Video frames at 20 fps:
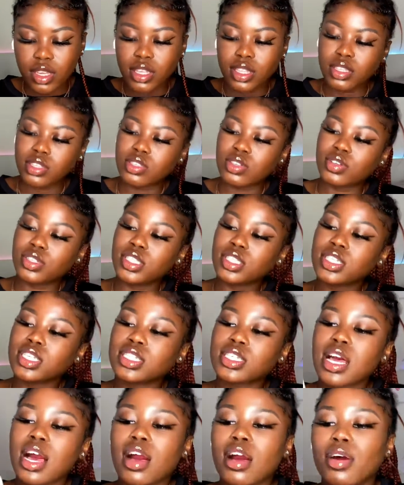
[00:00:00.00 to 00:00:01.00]
So this is
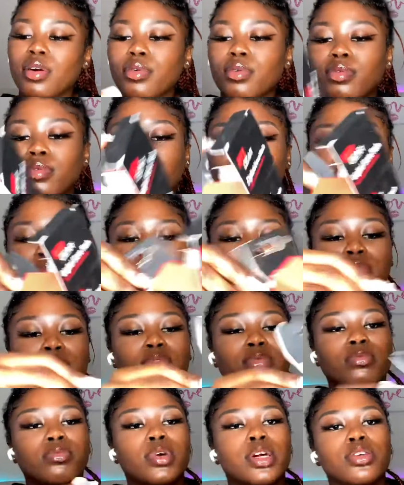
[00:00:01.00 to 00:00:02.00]
how,
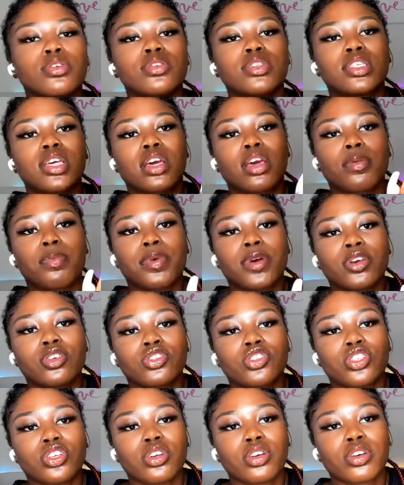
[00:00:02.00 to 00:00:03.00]
when you take a
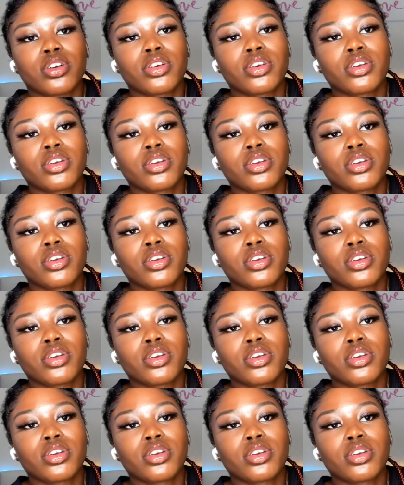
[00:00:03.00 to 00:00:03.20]
picture,